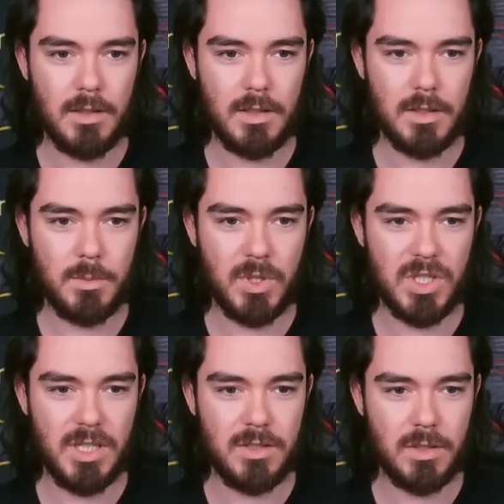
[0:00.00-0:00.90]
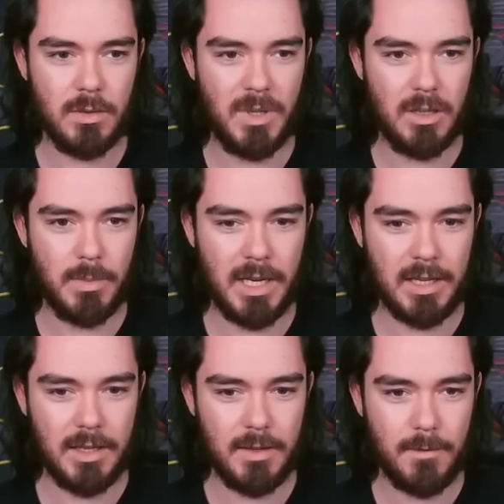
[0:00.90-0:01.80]
Let's push his turn meter
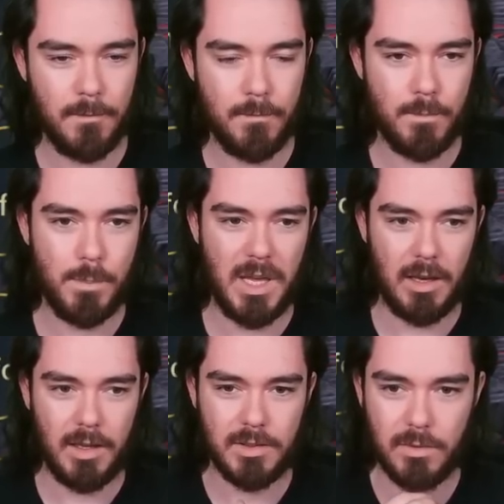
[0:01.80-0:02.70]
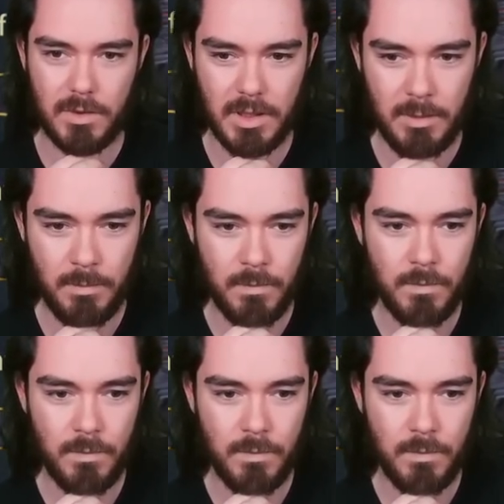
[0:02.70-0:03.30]
back. Be a hassle for him.